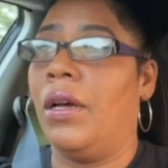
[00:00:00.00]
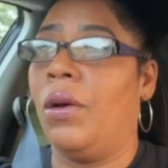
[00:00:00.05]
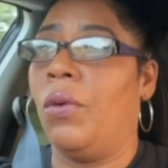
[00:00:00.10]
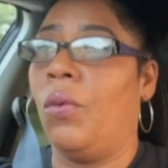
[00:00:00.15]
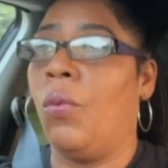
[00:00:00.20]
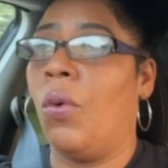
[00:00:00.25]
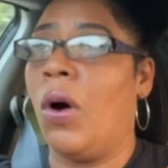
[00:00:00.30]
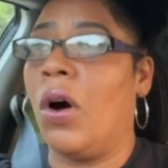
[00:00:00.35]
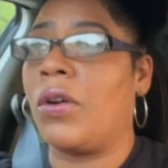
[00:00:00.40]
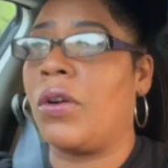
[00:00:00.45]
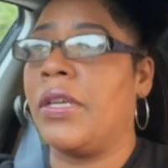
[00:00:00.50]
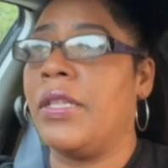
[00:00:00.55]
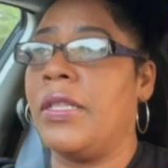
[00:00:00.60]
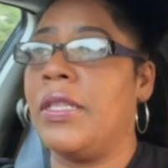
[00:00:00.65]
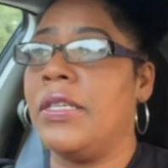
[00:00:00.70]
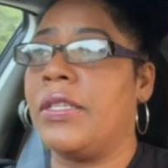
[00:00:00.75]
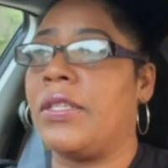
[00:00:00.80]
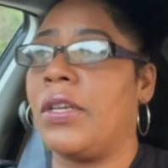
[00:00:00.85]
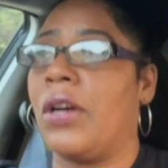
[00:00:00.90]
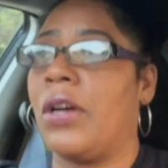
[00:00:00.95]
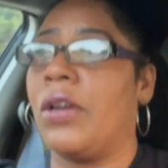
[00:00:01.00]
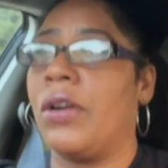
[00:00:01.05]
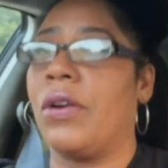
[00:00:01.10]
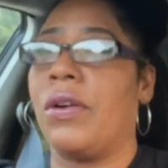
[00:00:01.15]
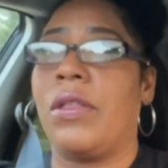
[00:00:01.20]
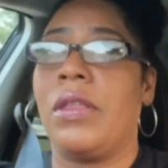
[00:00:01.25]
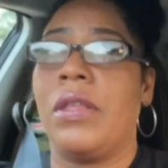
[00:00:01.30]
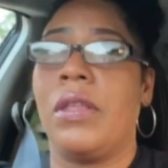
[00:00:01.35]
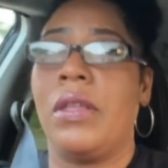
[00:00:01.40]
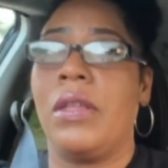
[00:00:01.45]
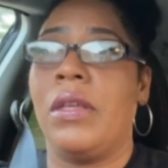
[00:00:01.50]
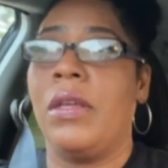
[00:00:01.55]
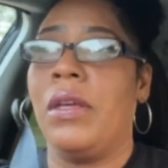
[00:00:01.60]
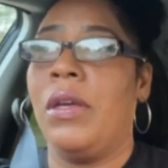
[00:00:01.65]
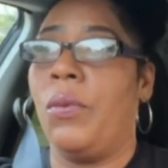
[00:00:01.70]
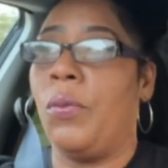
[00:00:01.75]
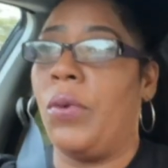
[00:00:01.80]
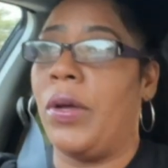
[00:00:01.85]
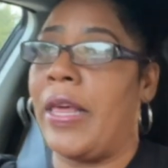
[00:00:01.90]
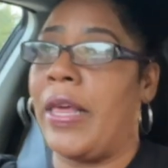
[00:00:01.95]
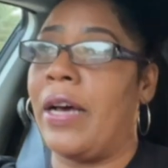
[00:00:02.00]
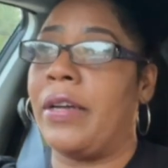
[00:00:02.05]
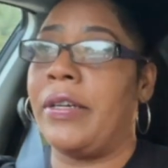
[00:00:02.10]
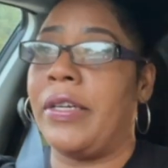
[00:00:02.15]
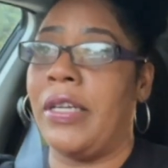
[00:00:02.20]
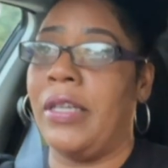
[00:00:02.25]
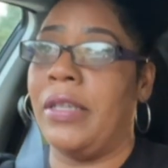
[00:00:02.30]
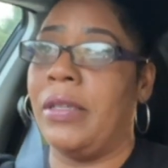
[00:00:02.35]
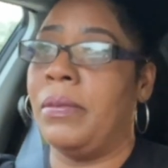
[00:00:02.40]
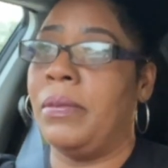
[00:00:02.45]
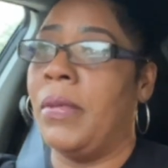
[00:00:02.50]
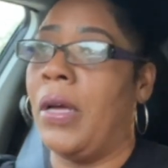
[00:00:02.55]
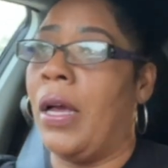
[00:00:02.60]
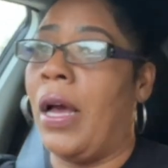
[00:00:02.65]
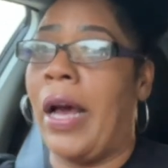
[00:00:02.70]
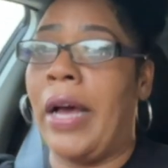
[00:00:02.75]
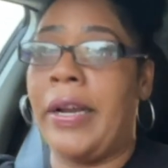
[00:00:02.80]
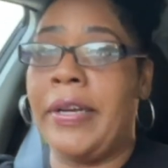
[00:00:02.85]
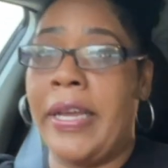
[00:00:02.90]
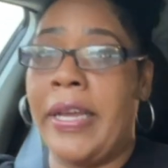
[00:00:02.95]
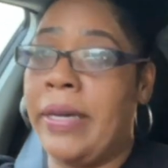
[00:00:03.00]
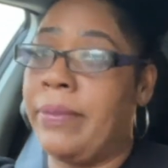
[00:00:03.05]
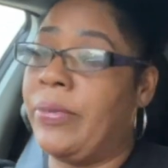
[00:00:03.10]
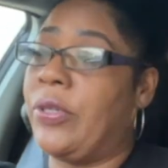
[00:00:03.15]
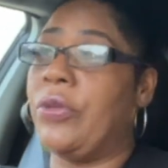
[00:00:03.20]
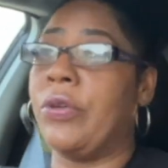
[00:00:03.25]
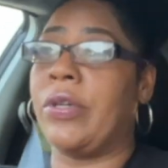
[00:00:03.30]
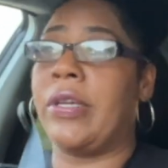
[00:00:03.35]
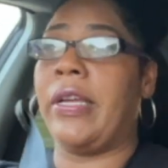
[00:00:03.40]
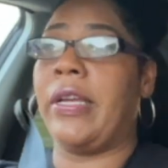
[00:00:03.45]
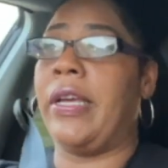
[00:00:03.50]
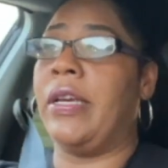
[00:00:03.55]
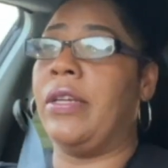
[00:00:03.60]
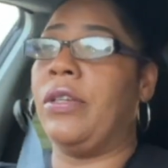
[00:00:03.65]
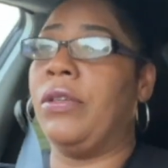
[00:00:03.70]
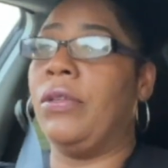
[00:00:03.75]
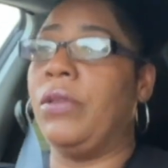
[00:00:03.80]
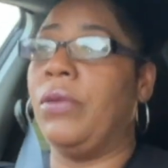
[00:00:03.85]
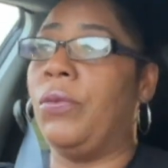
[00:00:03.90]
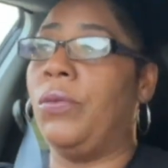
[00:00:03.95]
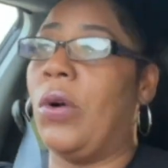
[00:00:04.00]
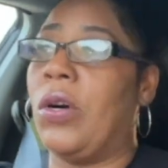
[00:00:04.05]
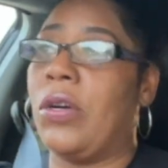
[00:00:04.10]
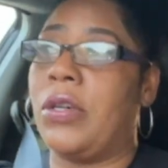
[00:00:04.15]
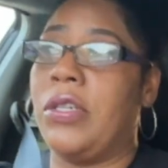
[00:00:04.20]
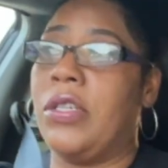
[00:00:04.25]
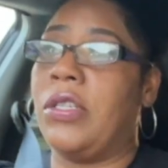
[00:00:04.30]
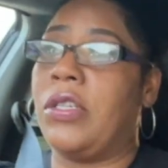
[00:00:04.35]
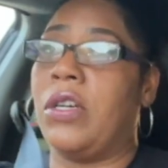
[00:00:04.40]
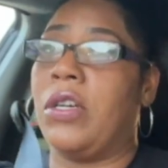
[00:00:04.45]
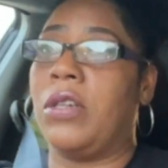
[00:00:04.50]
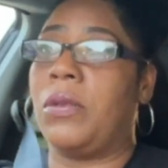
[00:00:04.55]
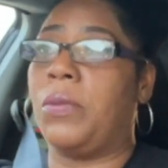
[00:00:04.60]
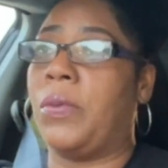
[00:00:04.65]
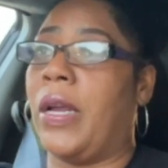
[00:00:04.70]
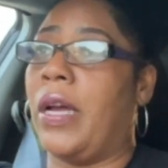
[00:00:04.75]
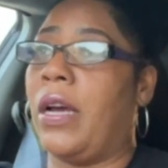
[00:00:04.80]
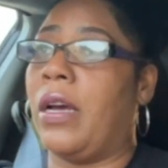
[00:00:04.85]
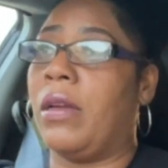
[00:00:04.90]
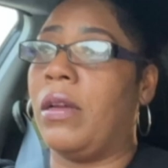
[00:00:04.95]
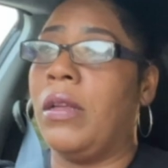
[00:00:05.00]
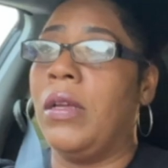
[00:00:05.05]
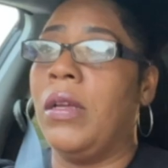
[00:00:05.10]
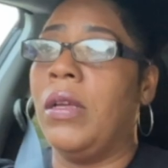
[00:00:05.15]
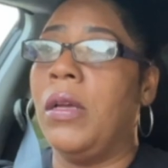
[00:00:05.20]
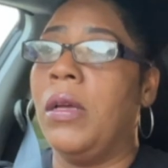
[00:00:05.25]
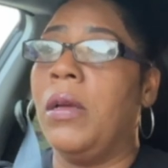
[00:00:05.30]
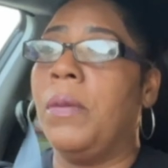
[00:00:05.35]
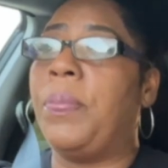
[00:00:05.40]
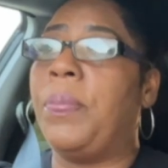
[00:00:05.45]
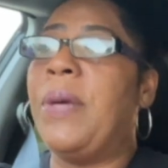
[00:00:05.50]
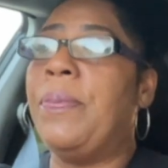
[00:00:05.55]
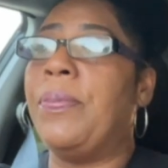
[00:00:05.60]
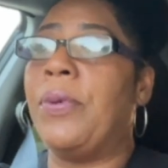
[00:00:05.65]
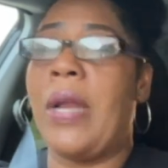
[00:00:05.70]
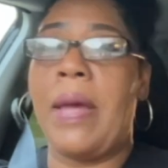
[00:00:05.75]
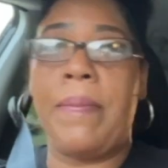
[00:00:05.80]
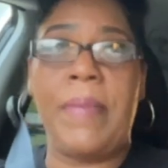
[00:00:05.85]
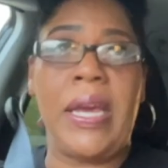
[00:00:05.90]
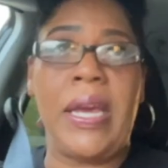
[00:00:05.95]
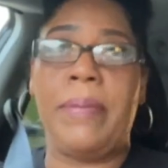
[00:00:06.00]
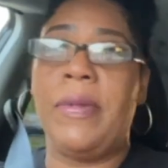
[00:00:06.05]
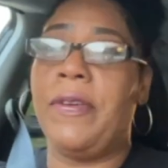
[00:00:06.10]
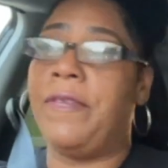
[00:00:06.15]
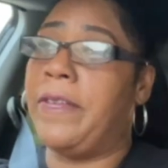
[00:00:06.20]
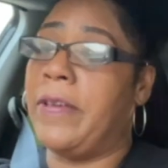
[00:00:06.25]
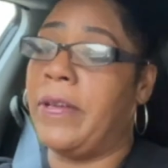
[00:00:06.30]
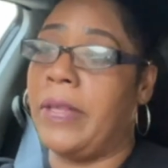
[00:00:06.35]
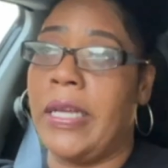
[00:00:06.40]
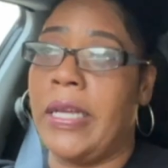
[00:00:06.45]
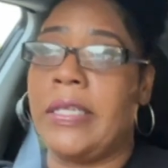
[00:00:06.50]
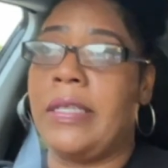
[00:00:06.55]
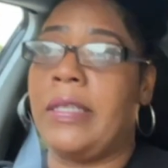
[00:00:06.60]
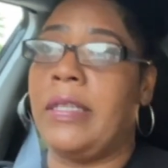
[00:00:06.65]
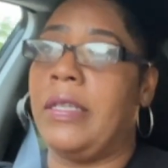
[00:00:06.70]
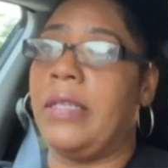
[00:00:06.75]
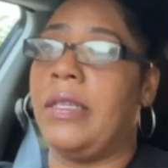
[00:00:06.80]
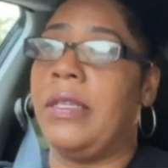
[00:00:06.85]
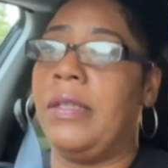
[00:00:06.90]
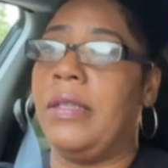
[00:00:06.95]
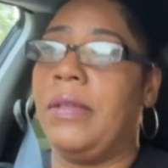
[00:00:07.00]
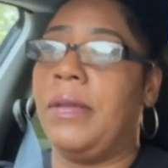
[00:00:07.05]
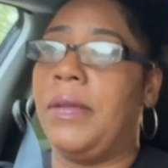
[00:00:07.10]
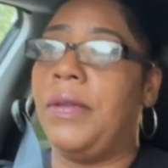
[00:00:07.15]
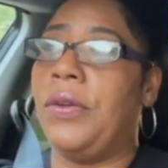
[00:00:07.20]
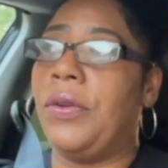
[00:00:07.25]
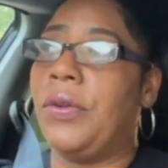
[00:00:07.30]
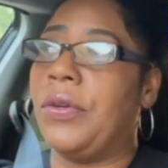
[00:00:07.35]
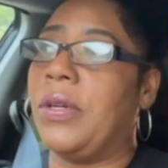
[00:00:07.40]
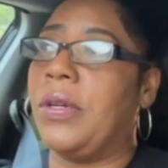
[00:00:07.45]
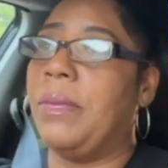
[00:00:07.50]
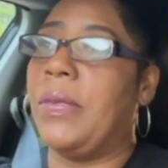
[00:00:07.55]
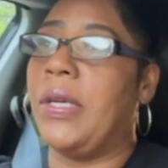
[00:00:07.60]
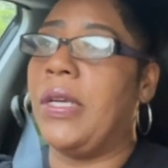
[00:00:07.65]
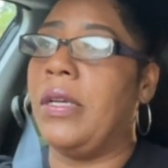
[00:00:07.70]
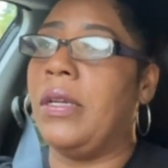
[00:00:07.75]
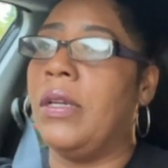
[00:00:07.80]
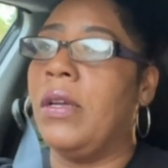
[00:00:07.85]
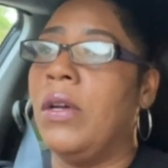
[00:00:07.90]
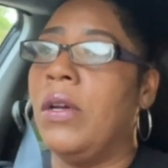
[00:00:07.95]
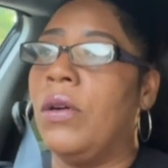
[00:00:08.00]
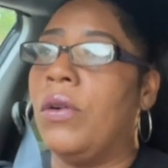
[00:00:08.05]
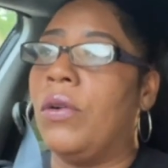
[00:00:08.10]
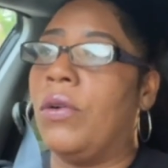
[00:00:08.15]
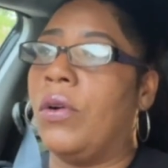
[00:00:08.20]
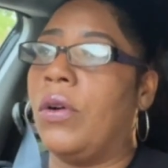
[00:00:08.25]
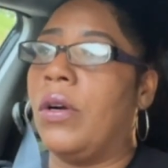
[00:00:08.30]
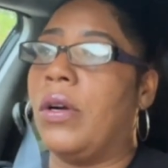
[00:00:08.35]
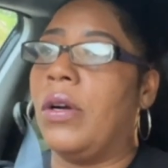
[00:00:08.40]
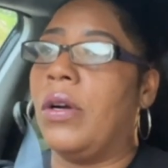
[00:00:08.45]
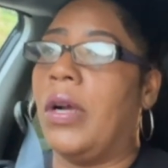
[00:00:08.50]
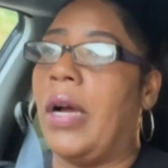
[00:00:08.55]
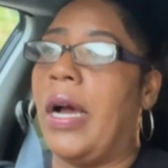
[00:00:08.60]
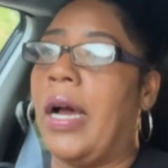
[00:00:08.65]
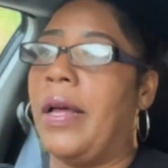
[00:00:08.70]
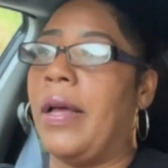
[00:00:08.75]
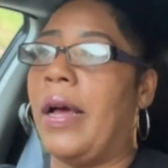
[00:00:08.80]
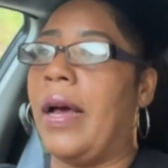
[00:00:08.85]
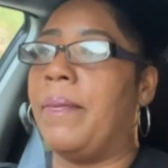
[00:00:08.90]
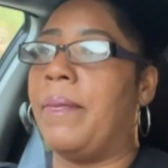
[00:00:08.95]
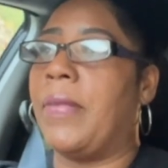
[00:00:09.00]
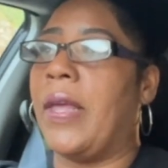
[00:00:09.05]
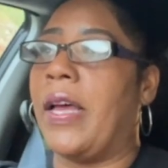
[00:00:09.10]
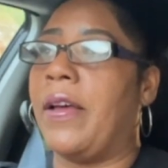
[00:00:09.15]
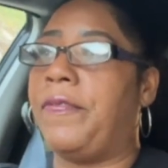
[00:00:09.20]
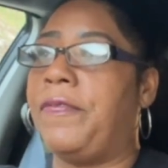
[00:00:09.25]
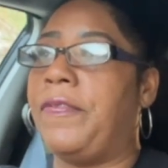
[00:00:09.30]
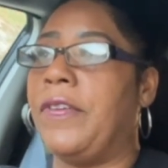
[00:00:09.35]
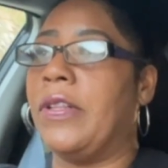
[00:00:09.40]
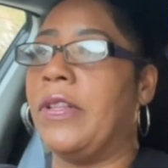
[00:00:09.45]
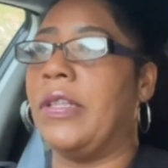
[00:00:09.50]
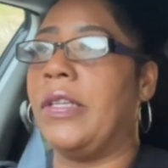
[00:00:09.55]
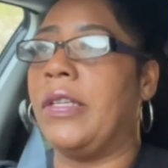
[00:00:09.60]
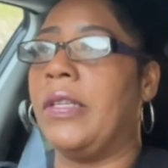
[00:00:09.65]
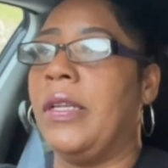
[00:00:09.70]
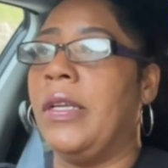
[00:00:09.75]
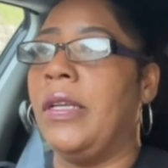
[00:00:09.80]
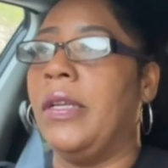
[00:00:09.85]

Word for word: walking this earth without them, I damn sure can handle walking this earth without people that make me feel less than. You know what I mean? Or I, am not feeling